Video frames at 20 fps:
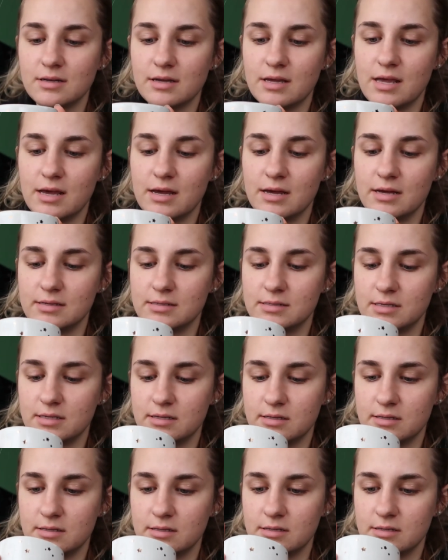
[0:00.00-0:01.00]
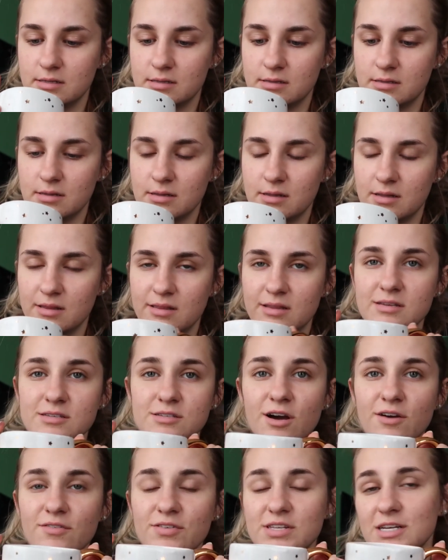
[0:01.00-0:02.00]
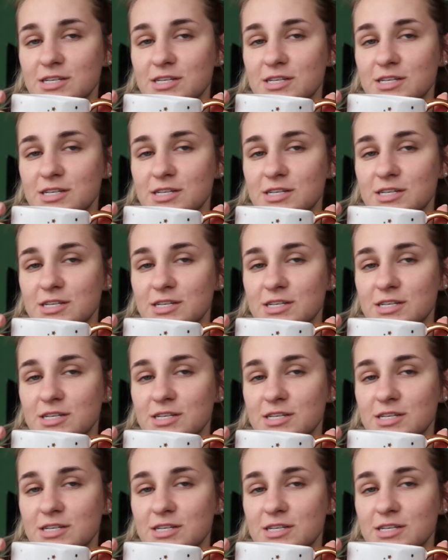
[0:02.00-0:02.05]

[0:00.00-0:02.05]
and this coffee is